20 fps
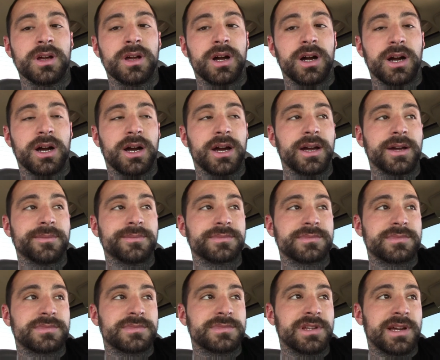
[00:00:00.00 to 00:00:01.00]
All right,
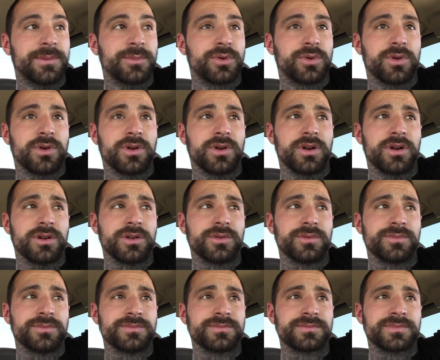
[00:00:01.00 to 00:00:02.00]
time to roll
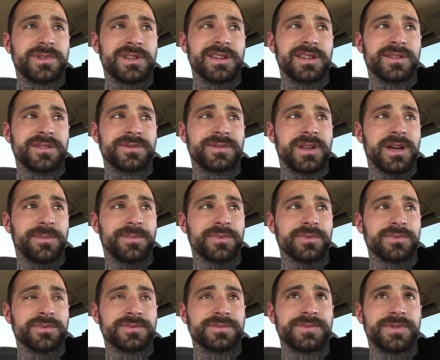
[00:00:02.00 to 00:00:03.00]
home, get a
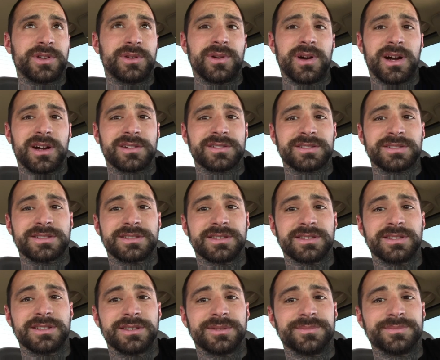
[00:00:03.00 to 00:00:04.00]
couple, few hours of
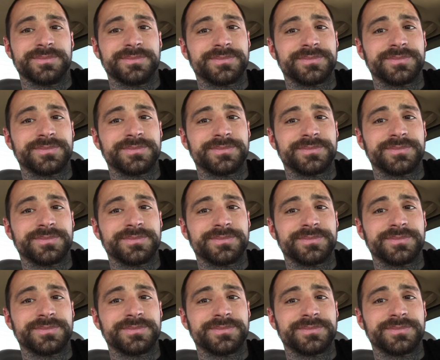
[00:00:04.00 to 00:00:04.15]
sleep.